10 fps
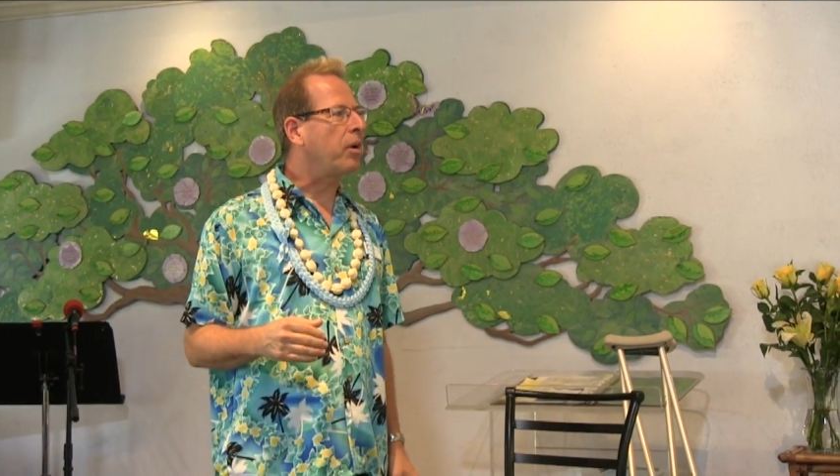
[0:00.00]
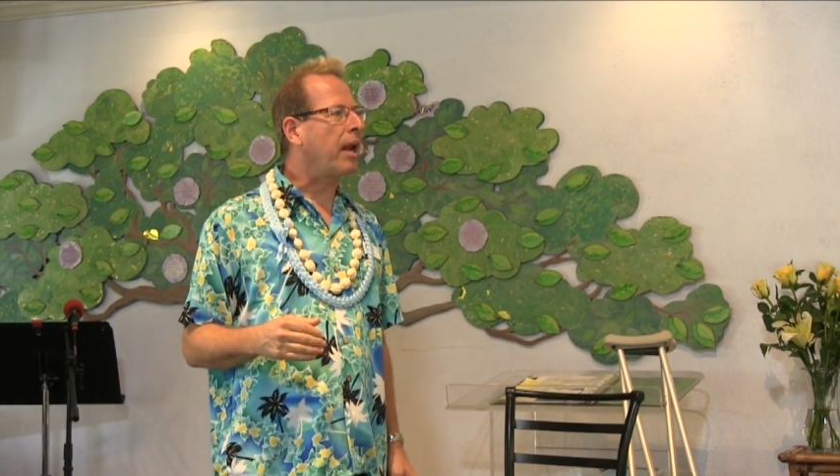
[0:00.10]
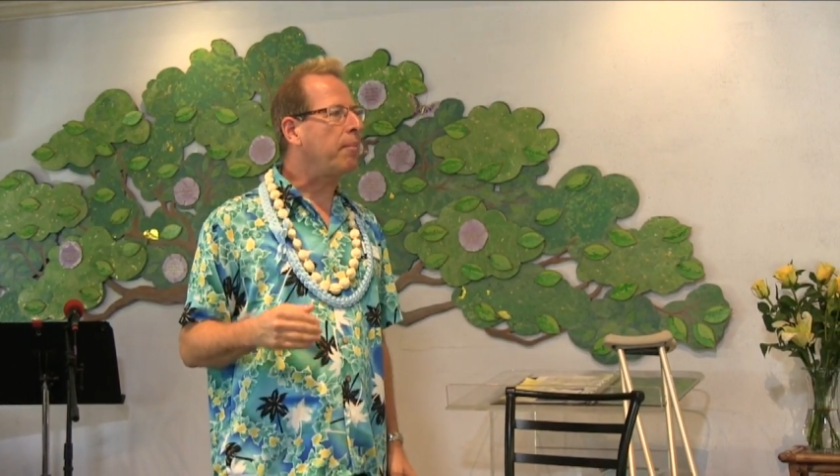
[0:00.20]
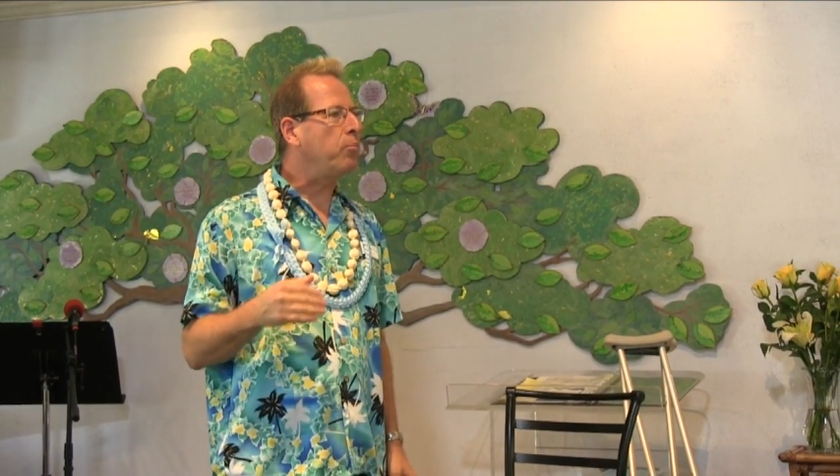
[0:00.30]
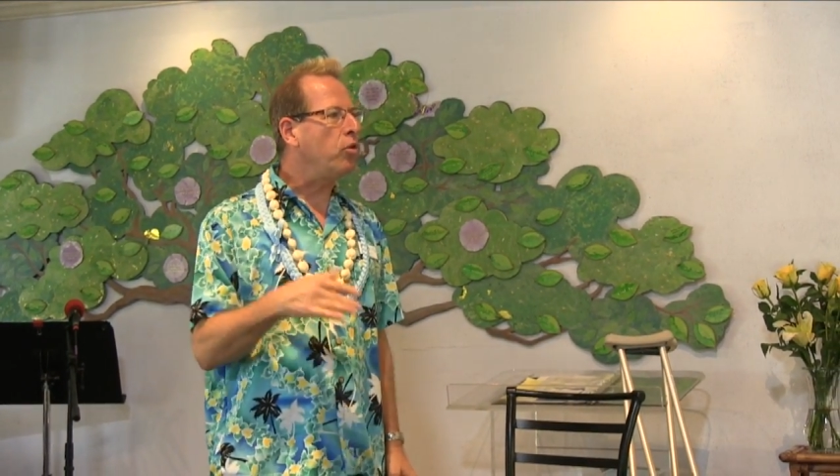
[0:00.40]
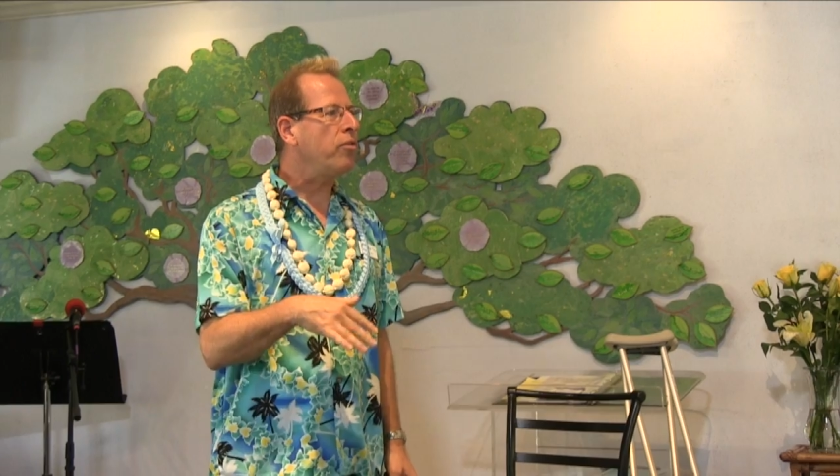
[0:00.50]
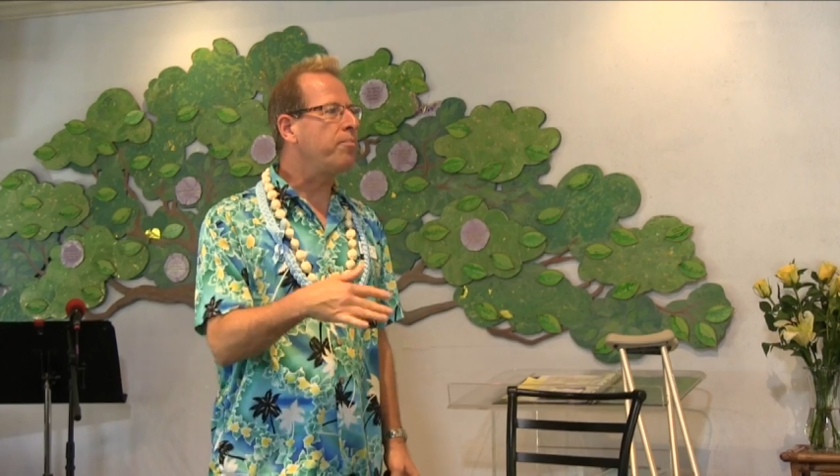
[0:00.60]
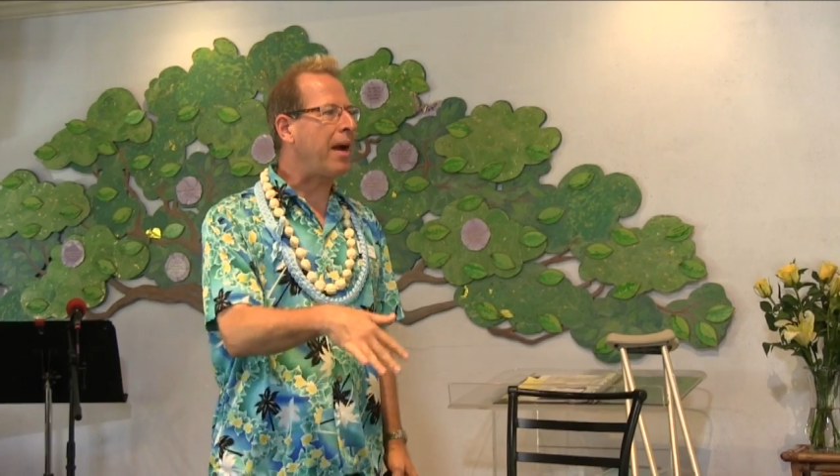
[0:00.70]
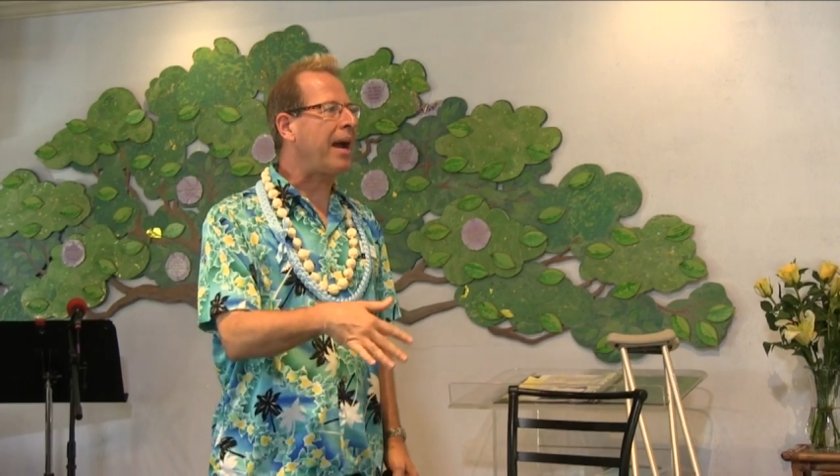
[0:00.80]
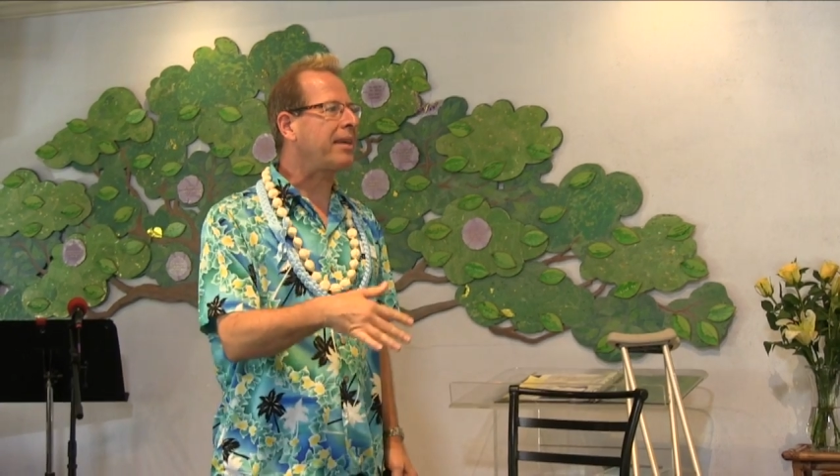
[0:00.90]
when I
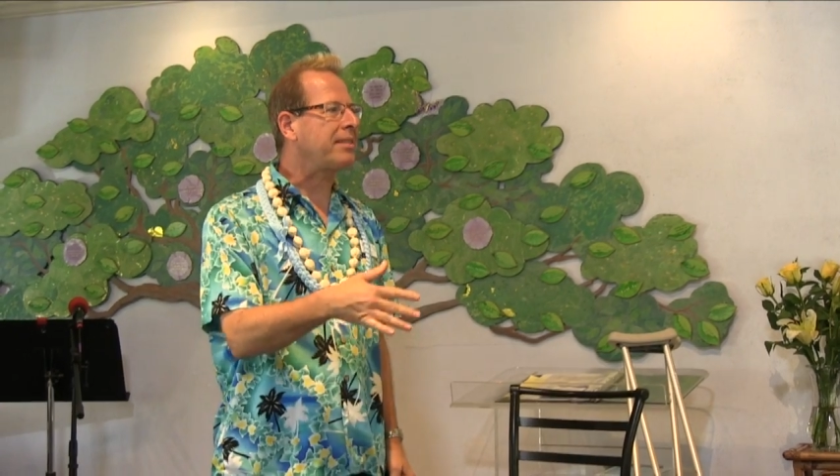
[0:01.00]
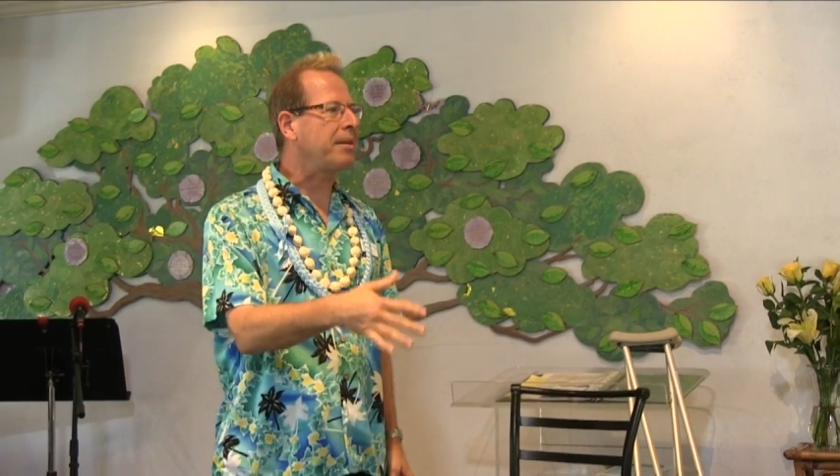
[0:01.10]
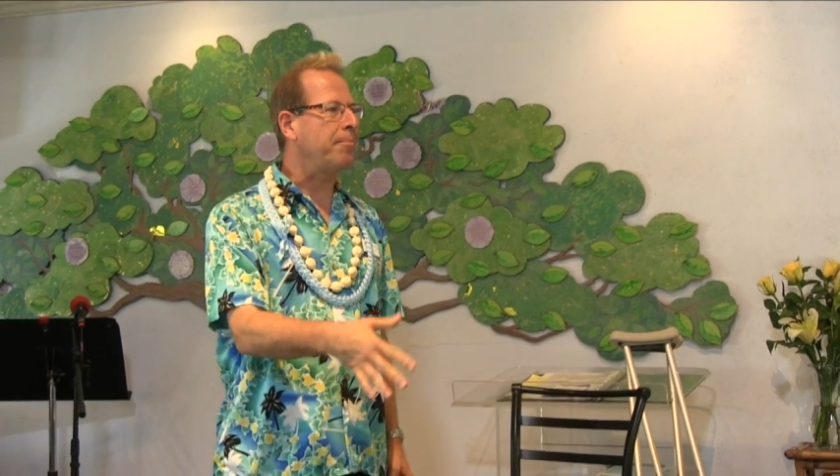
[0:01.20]
moved back to